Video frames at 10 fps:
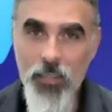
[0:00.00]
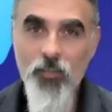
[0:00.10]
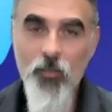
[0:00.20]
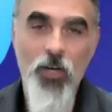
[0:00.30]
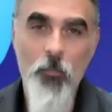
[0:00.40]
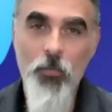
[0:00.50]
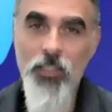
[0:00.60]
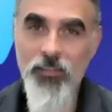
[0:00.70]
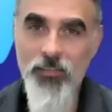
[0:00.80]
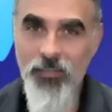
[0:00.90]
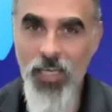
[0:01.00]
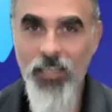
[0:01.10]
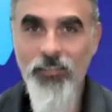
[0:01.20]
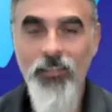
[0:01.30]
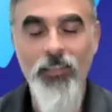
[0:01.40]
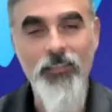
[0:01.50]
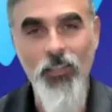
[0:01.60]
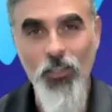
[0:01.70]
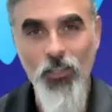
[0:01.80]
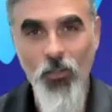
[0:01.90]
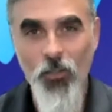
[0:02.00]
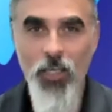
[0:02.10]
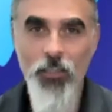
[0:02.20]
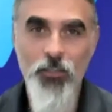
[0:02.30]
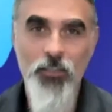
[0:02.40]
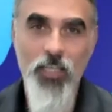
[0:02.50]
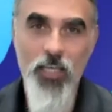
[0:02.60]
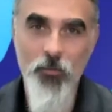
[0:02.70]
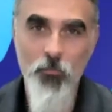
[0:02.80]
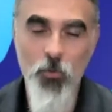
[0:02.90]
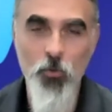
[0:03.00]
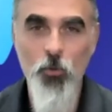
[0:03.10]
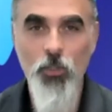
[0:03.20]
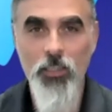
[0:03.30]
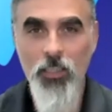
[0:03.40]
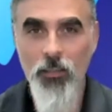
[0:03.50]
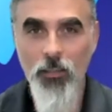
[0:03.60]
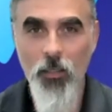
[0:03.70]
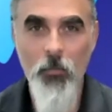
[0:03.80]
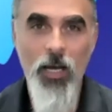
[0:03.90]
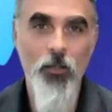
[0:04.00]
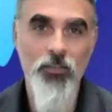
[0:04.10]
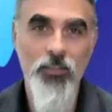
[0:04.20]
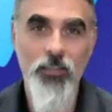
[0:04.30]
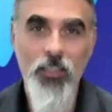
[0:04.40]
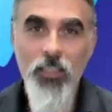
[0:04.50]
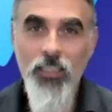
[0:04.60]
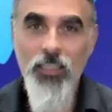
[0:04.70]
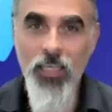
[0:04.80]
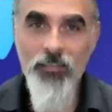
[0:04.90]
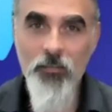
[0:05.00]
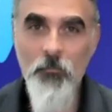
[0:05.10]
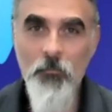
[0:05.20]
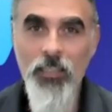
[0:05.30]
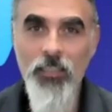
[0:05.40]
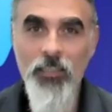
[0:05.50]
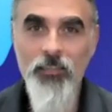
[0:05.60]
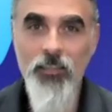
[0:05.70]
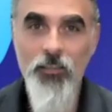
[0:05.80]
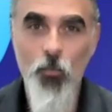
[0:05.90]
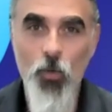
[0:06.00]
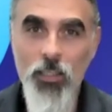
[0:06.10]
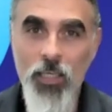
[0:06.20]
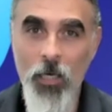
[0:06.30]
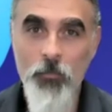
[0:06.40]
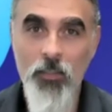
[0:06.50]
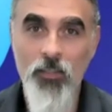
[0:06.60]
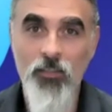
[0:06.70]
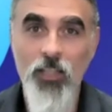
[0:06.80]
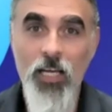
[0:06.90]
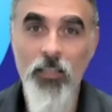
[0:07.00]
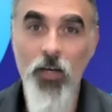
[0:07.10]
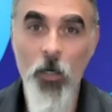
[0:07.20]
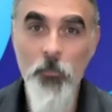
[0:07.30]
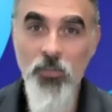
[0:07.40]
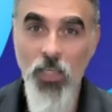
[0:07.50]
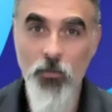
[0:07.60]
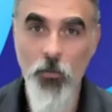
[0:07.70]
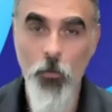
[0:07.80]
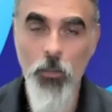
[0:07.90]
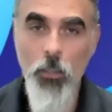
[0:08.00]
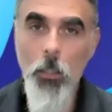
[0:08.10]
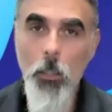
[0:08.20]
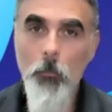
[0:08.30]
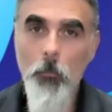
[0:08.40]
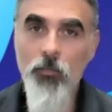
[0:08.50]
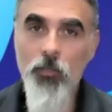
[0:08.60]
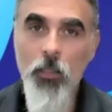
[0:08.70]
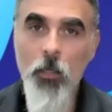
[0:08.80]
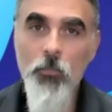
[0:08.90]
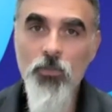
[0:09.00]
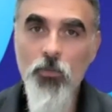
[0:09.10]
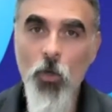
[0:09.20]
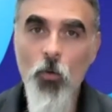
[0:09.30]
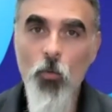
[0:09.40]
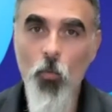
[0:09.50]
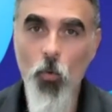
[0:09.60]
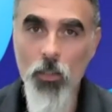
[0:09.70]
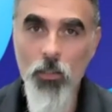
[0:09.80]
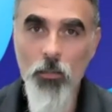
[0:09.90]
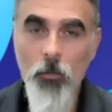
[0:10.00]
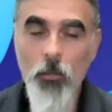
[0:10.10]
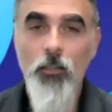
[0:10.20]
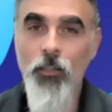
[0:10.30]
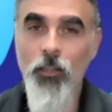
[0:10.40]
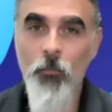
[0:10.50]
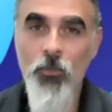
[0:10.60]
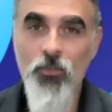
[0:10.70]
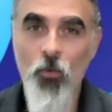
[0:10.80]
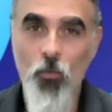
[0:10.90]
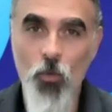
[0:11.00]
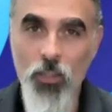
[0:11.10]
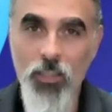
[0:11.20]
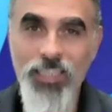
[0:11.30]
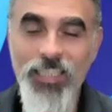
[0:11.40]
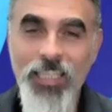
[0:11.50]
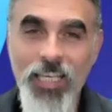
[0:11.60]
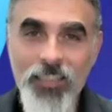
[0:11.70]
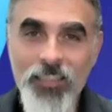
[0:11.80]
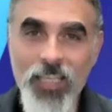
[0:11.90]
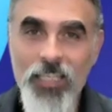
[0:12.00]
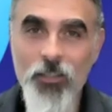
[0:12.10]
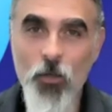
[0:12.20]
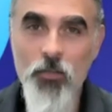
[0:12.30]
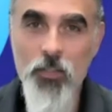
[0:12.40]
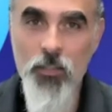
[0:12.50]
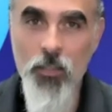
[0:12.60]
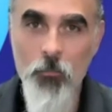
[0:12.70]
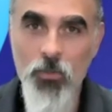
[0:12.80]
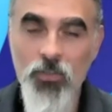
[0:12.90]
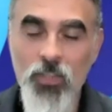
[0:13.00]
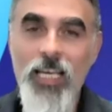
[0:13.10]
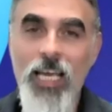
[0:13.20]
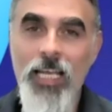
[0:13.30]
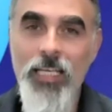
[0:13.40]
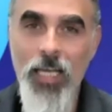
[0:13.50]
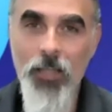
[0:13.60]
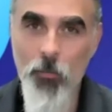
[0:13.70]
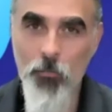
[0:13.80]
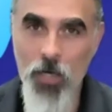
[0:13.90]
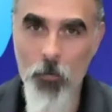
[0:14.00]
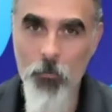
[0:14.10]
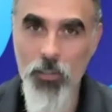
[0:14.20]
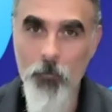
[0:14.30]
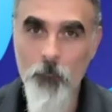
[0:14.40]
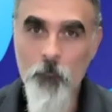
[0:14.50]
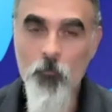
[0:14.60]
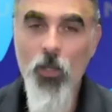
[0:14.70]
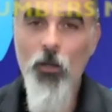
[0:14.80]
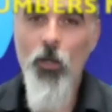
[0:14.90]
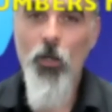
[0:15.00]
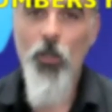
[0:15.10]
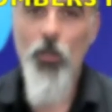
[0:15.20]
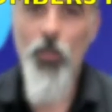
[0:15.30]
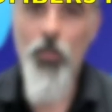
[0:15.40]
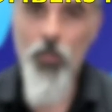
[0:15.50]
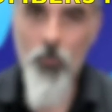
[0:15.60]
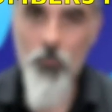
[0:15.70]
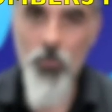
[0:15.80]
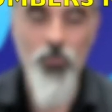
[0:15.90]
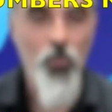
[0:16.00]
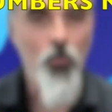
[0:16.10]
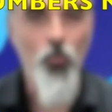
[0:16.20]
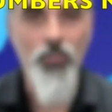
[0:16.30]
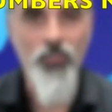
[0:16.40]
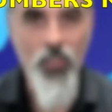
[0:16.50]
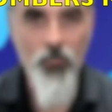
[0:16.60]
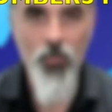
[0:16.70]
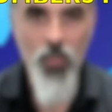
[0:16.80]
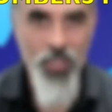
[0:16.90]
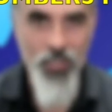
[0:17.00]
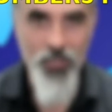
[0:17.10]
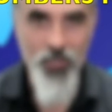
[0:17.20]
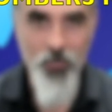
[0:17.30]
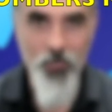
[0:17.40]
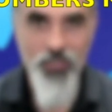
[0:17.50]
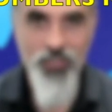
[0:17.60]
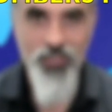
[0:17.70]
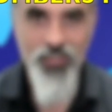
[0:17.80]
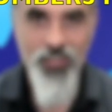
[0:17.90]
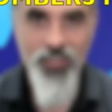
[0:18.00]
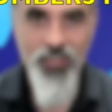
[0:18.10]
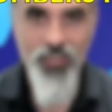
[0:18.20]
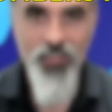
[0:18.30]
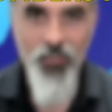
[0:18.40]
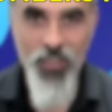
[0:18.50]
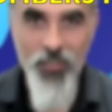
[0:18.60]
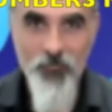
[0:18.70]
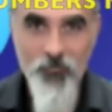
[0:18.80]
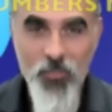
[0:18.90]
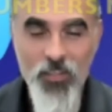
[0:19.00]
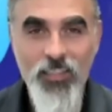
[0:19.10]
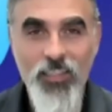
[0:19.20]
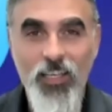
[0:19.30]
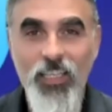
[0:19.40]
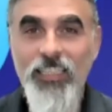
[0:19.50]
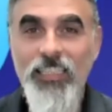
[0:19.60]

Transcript: Yes, the property is nice and it's in a good location. It has a pool and a clubhouse and nice amenities and it's well kept and there's a lot of upside to it. But if the numbers don't work, the numbers don't work. Get excited over the numbers and not the property. The numbers will never lie to you. All right. All right.